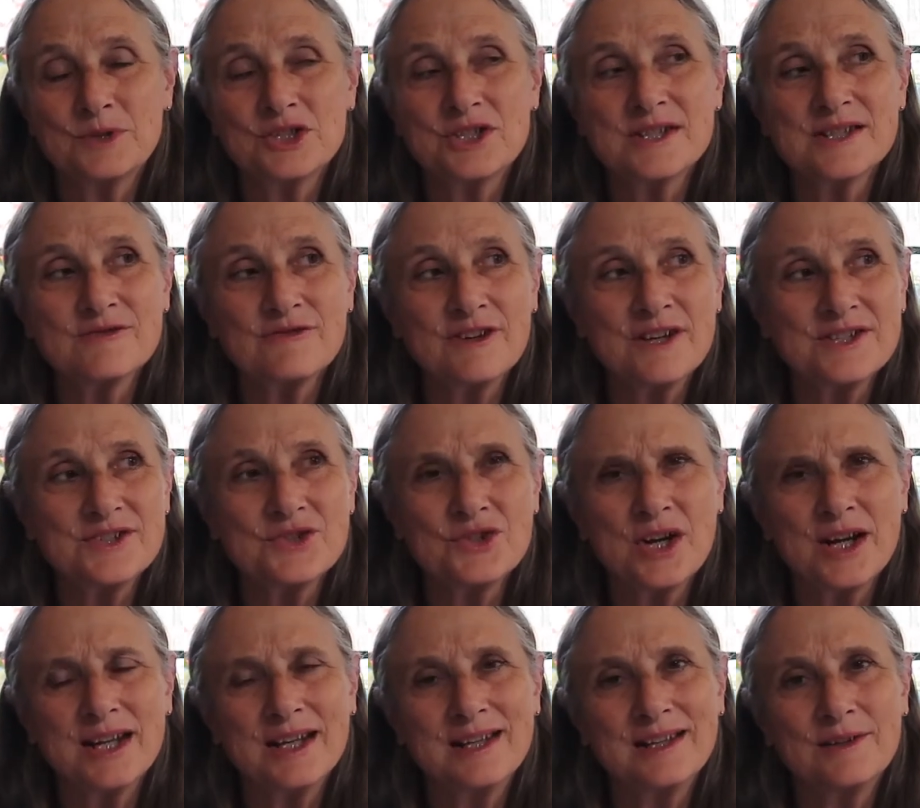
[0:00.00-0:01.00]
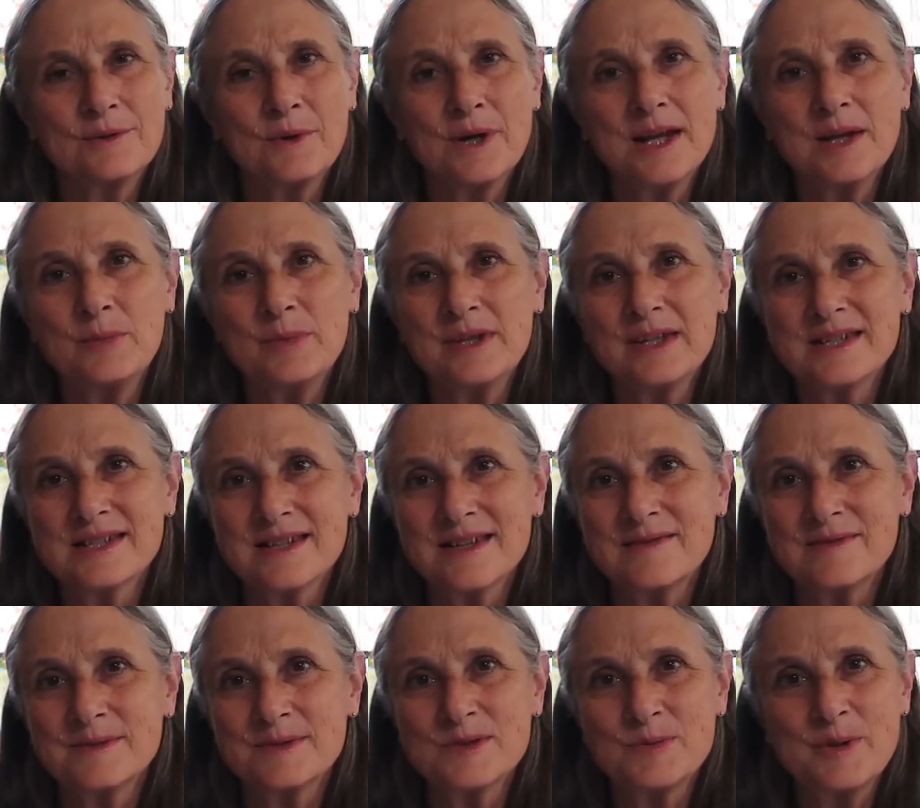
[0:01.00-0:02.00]
which is frustrating in a way because
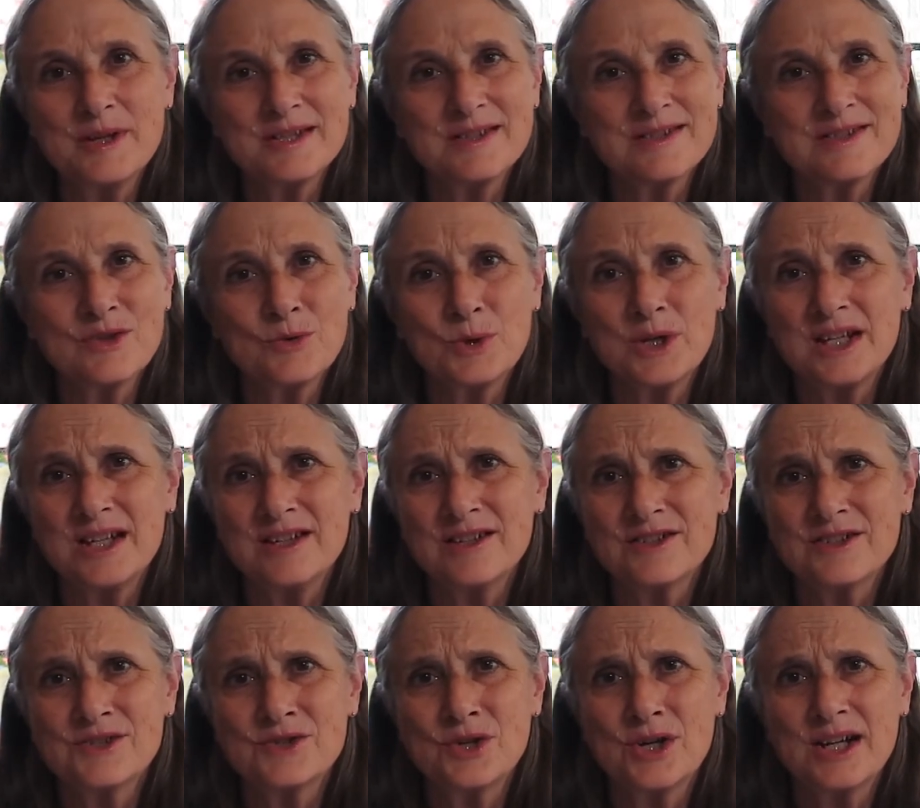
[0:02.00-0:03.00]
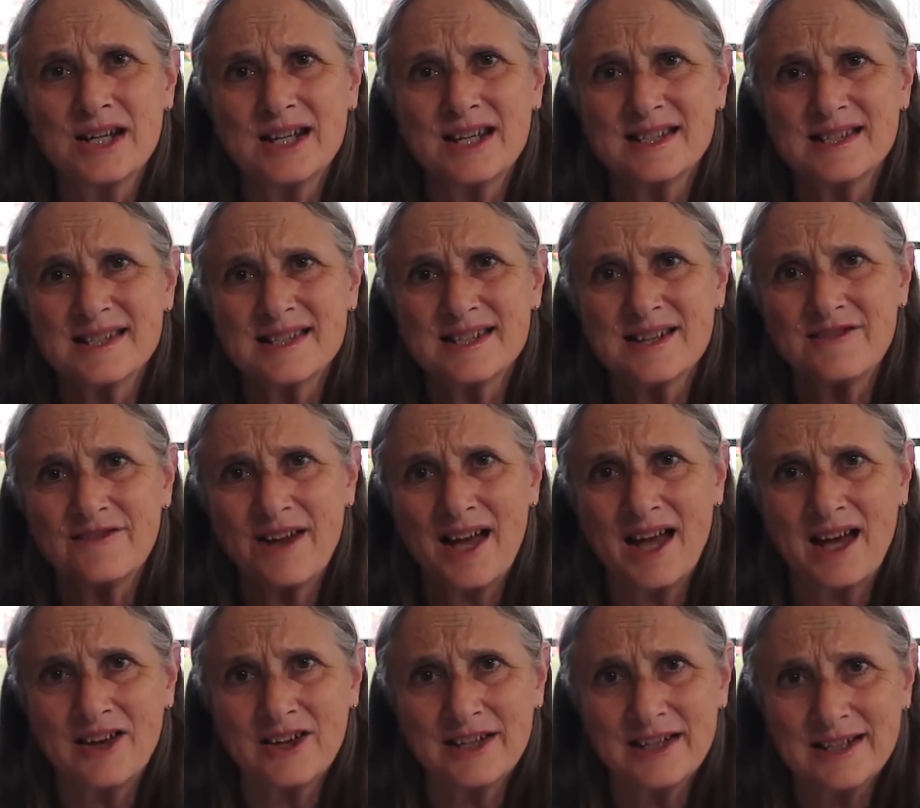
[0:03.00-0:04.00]
I've spent three years trying to get stuff
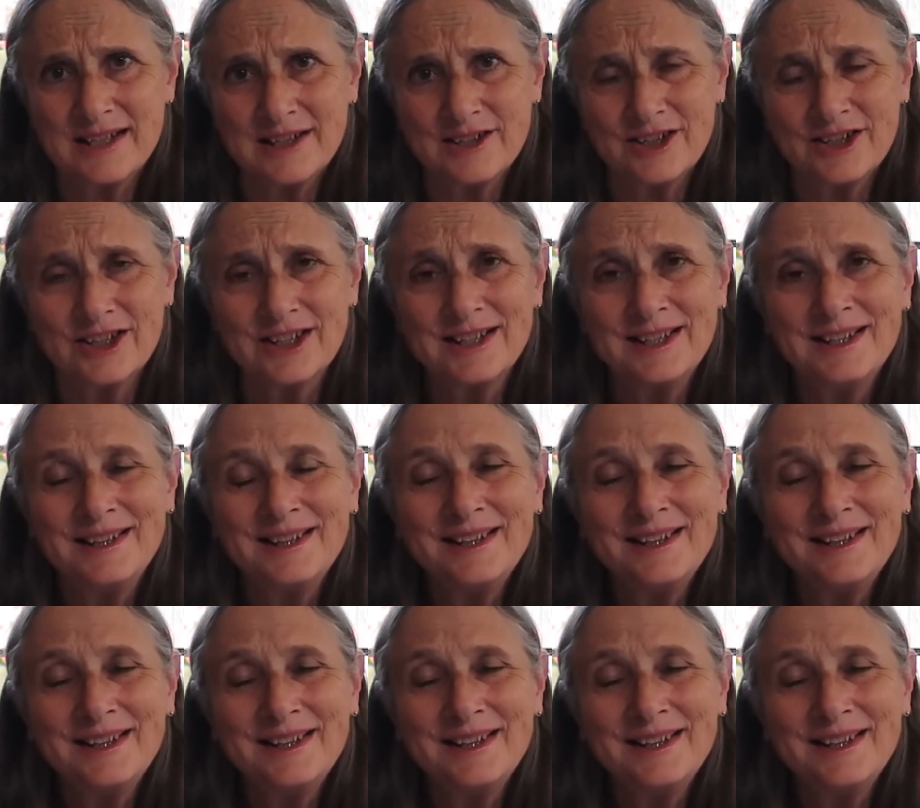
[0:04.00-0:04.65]
out of here.